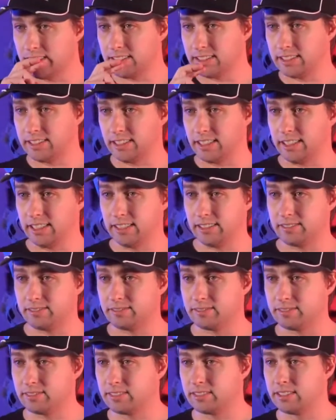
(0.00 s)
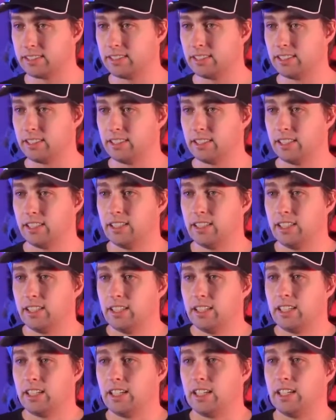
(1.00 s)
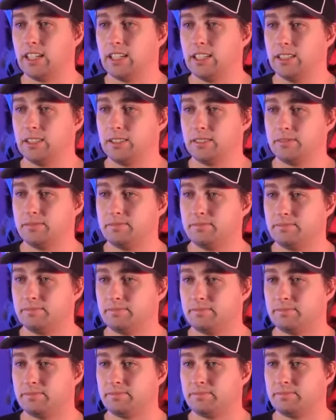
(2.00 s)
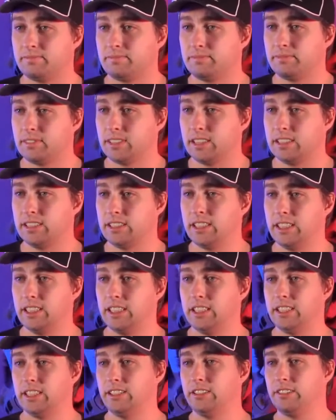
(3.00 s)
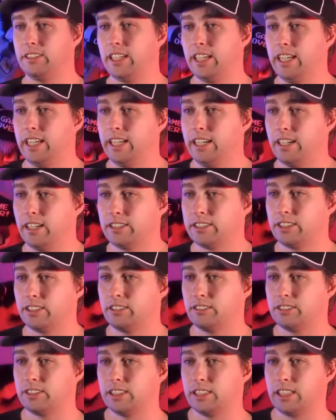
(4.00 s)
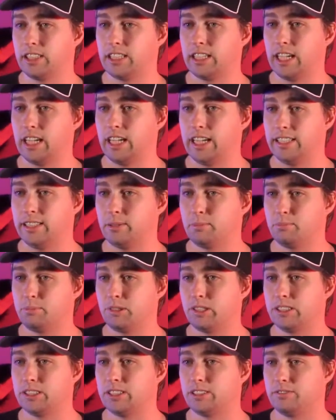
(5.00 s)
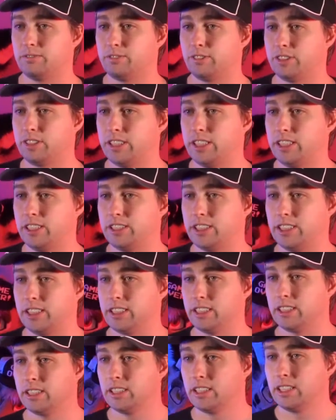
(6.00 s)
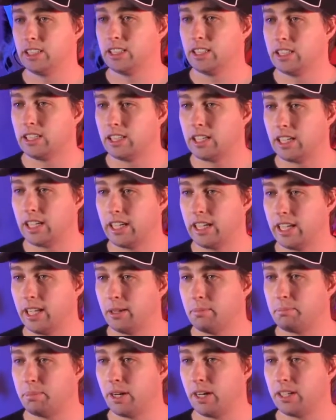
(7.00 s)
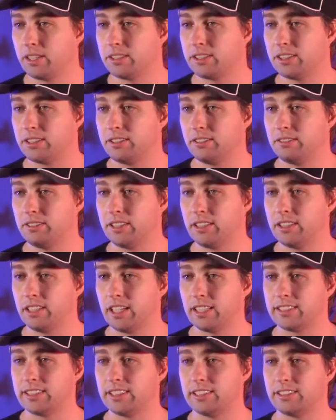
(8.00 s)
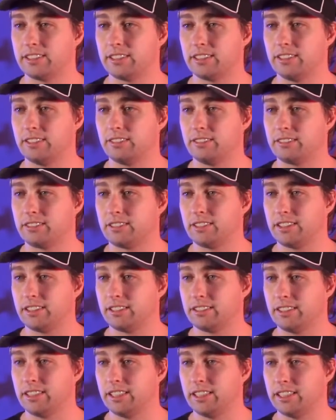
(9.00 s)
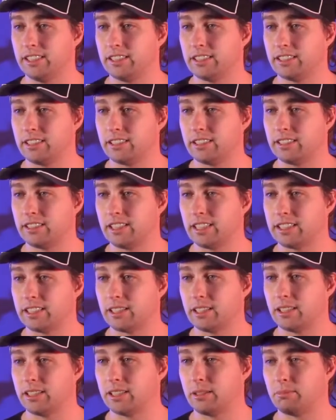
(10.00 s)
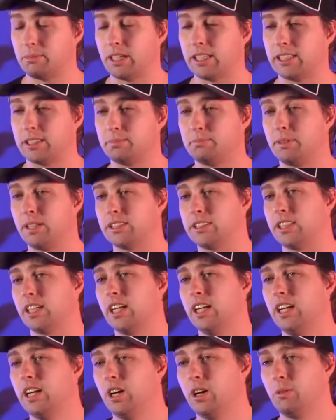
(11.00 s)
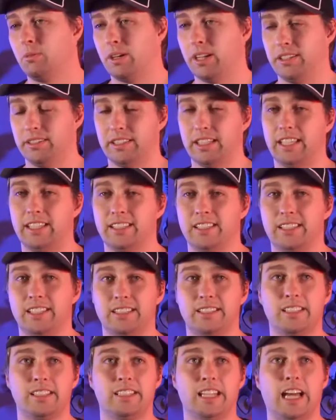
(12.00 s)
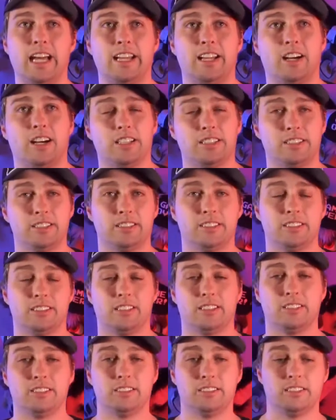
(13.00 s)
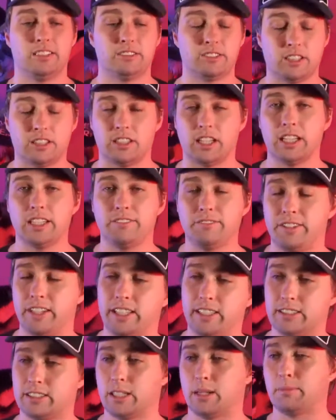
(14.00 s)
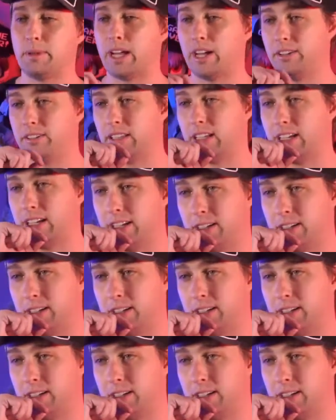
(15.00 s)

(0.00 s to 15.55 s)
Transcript: see. Let's see. The UK also sent a guy to prison for teaching a pug to do the Nazi salute. Clearly not the brightest bunch. Well, they did that on. There's a lot of things about